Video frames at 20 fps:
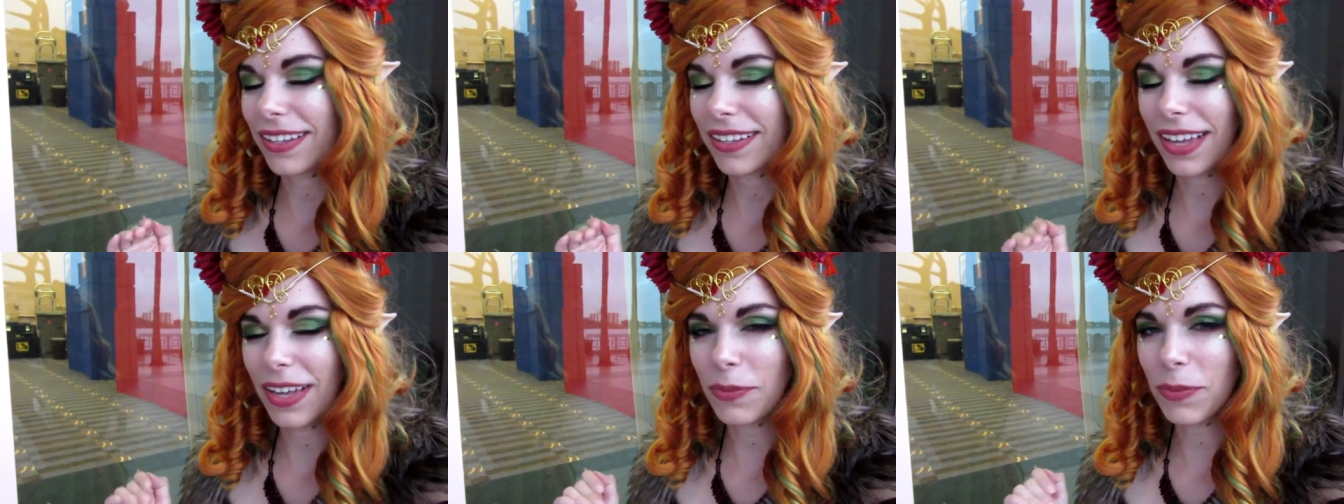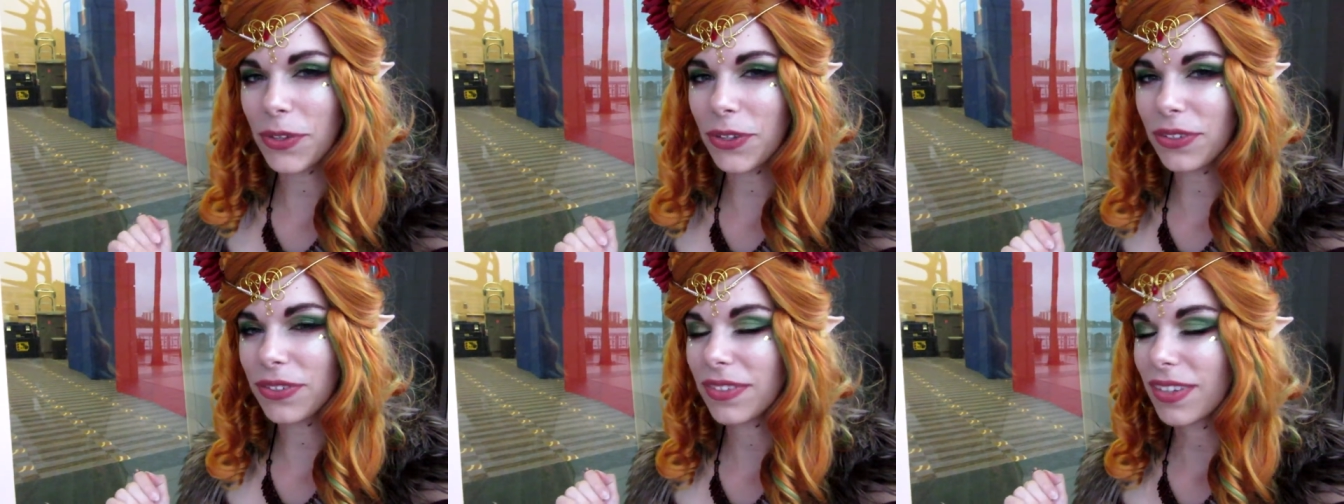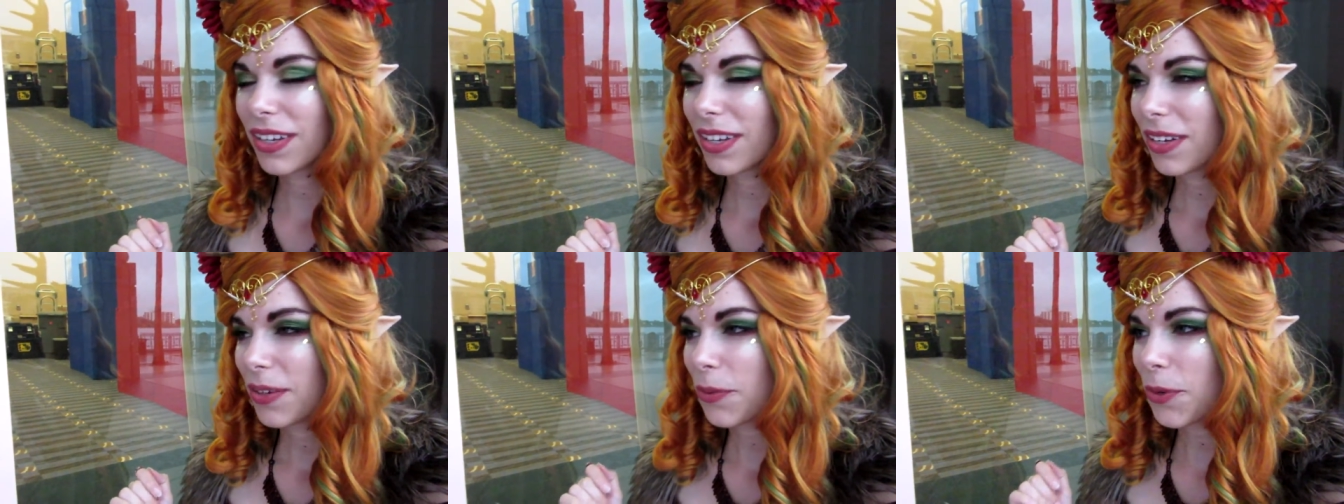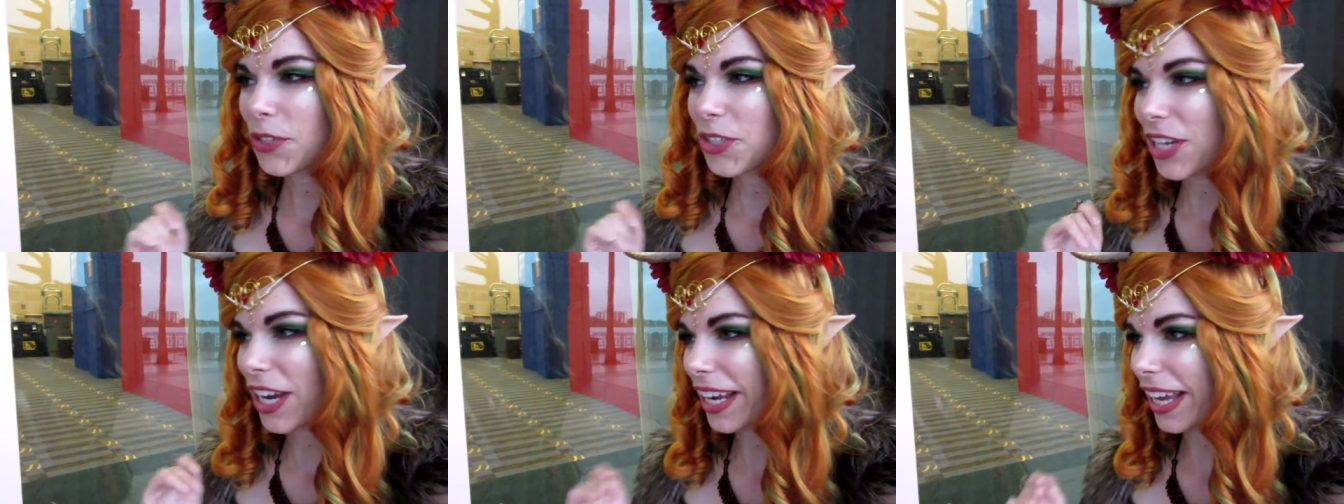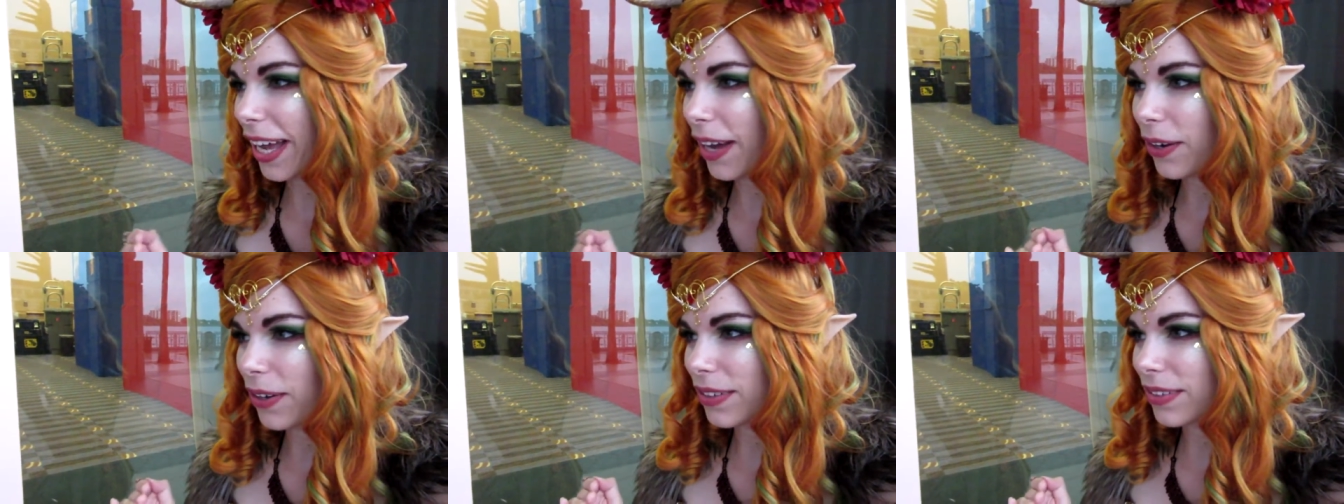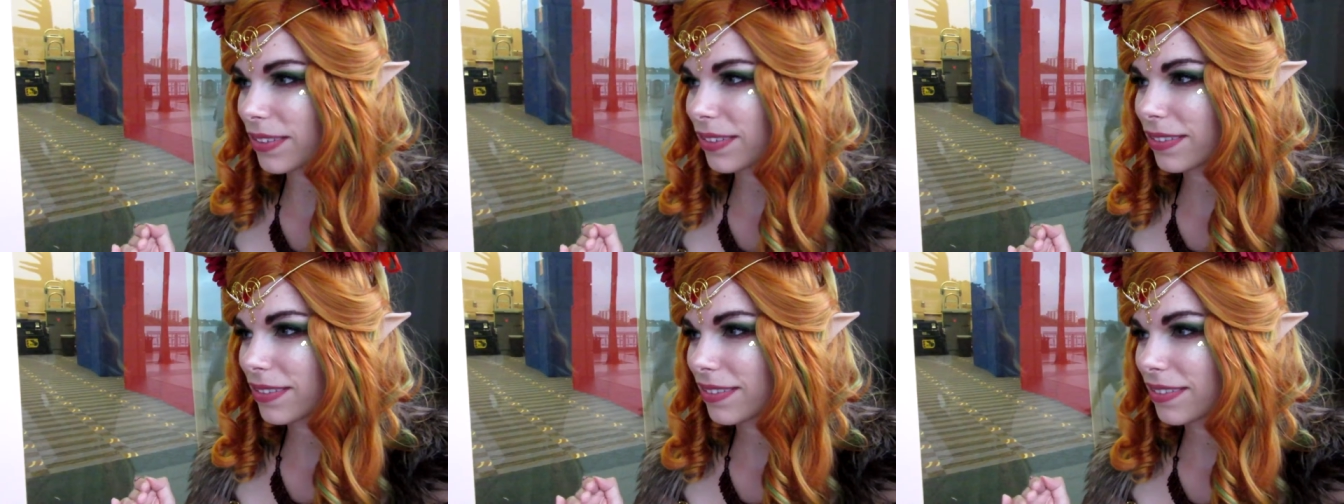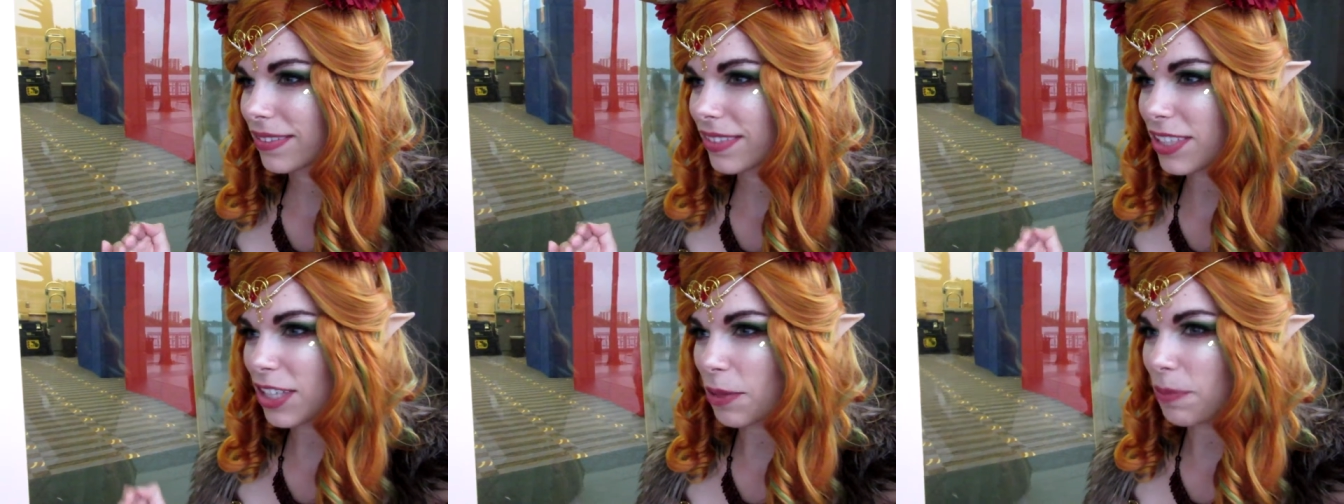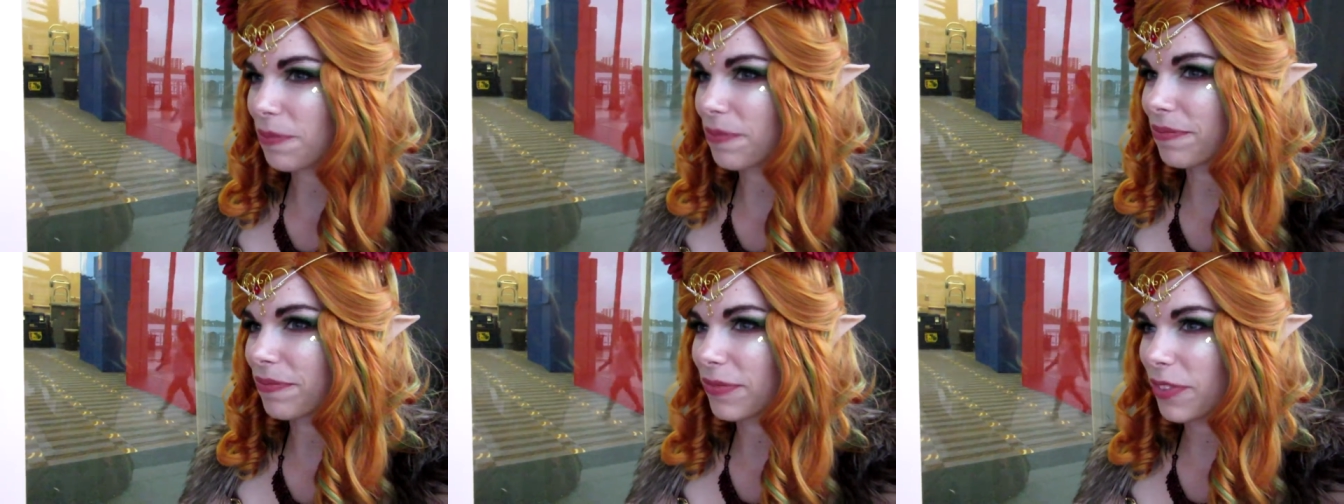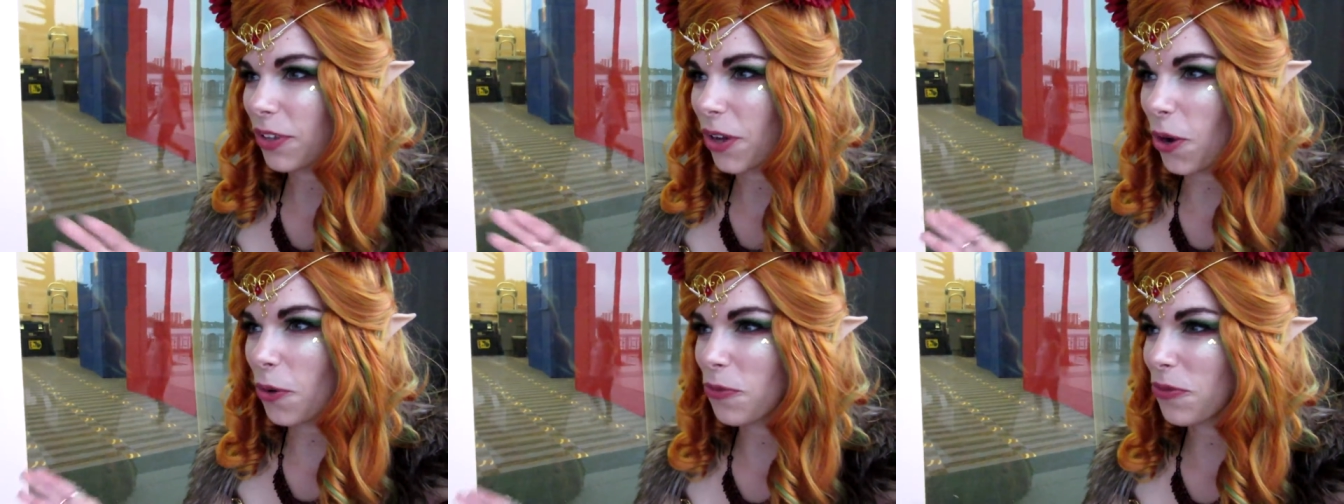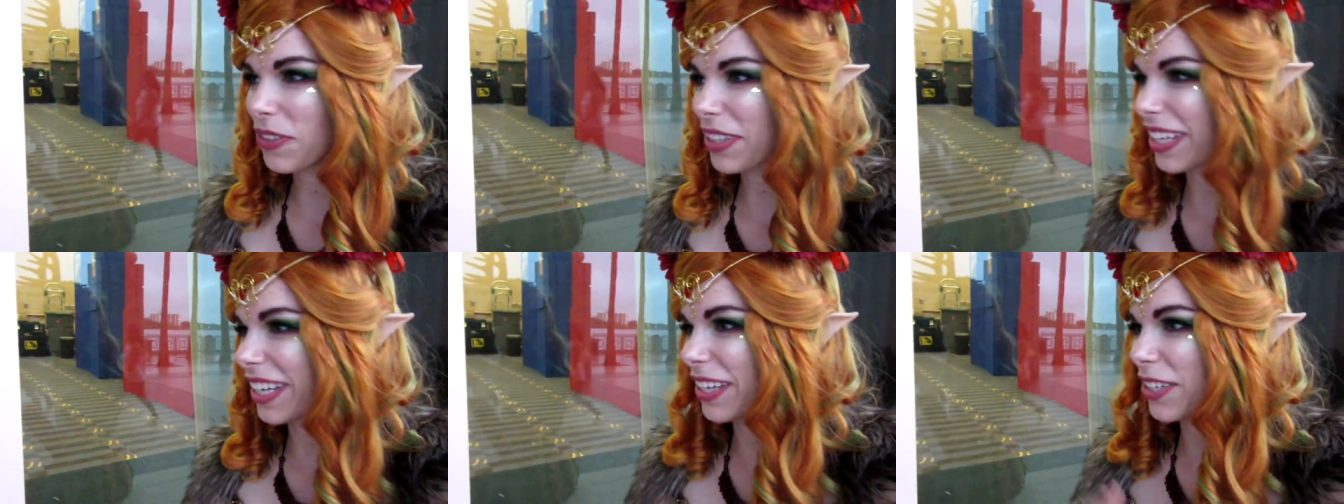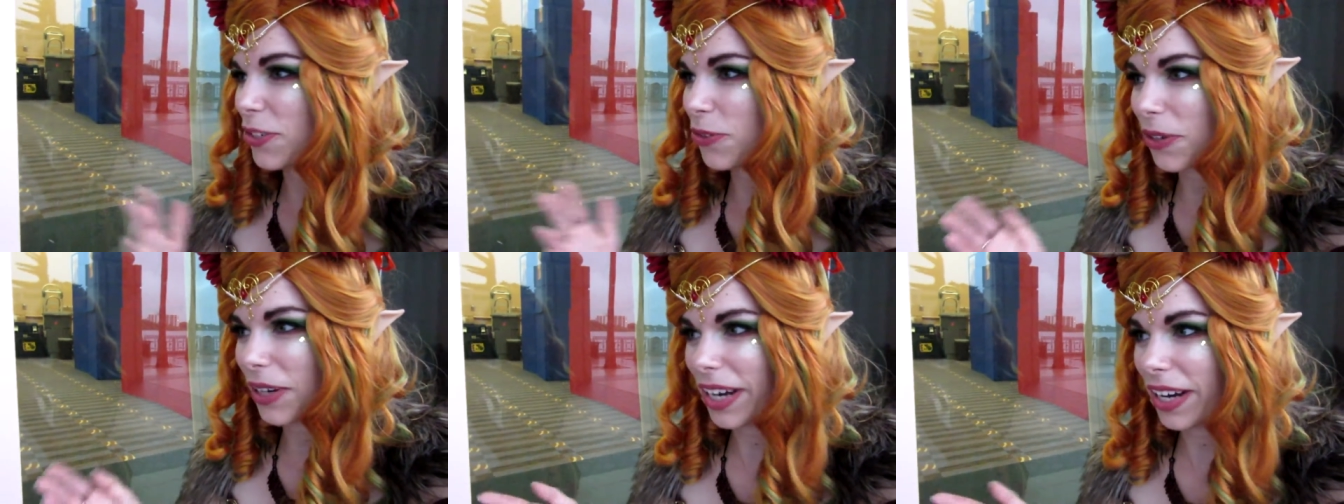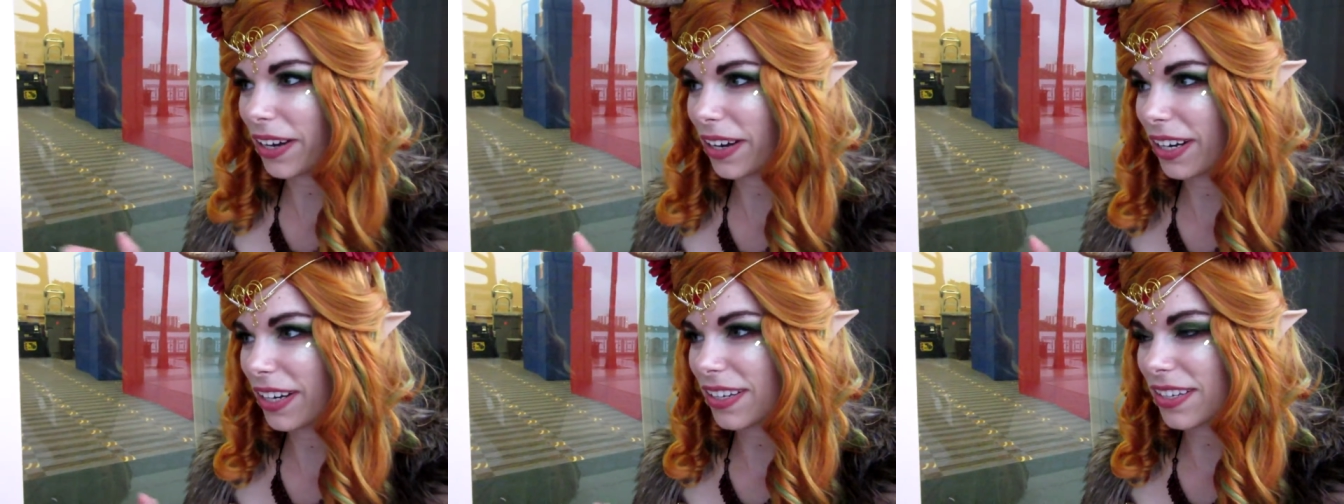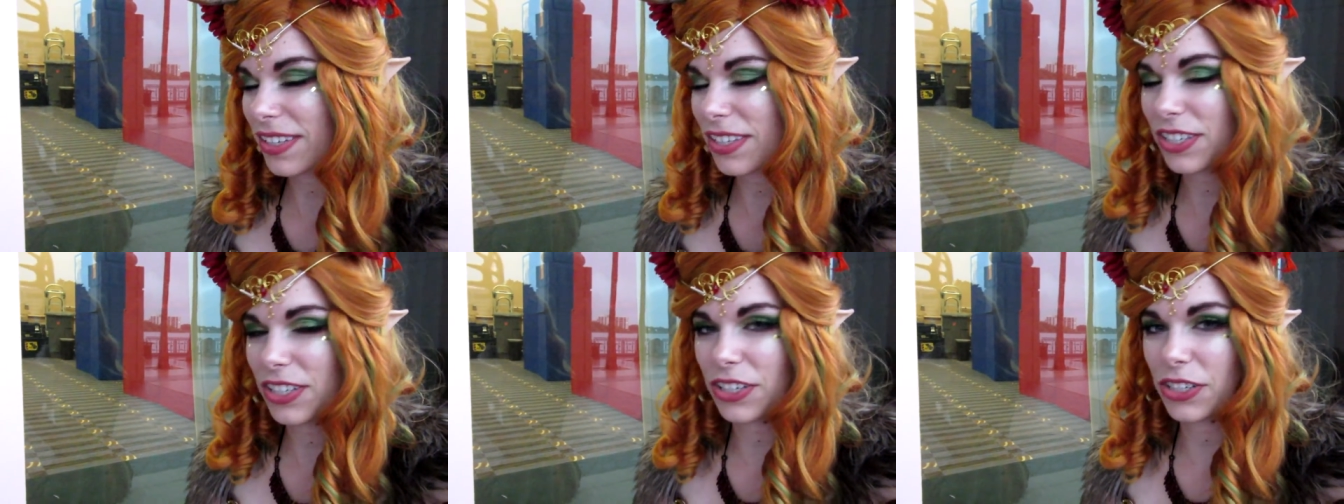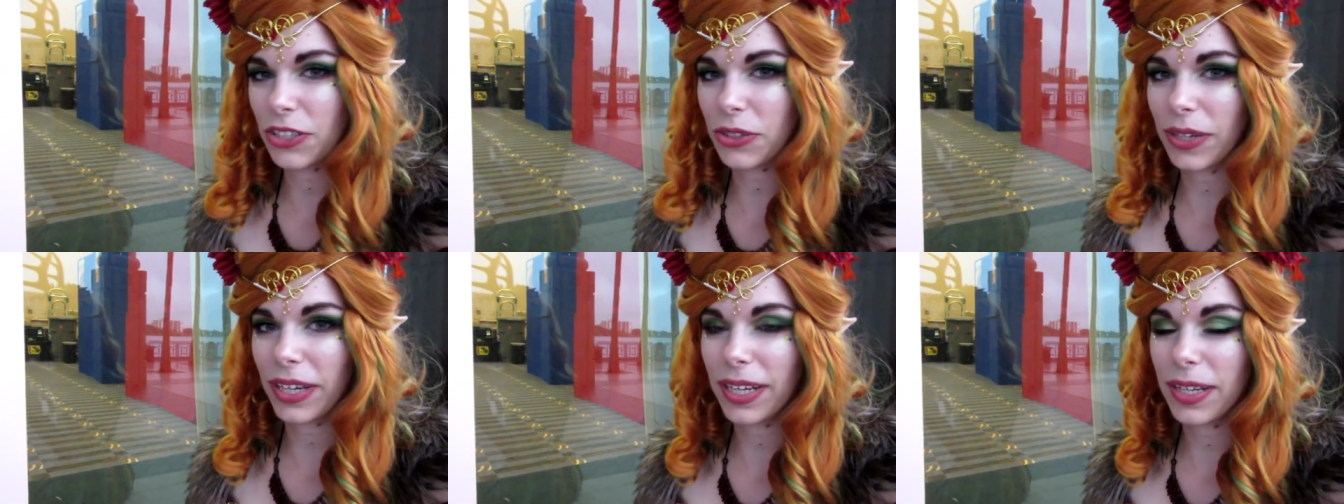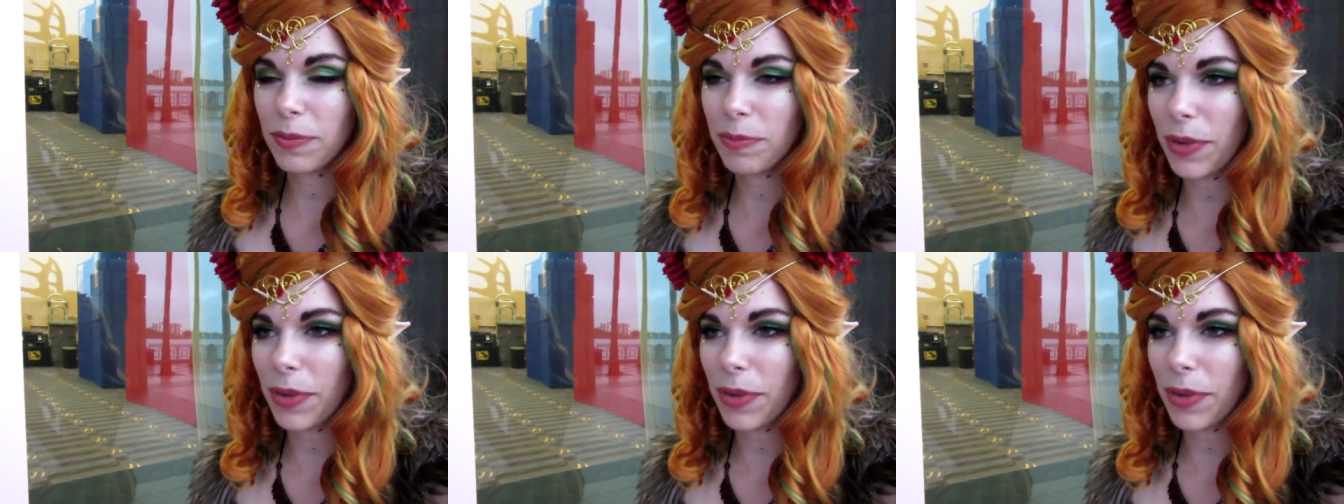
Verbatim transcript: And we'll we'll check out some hopefully indoor areas to do it.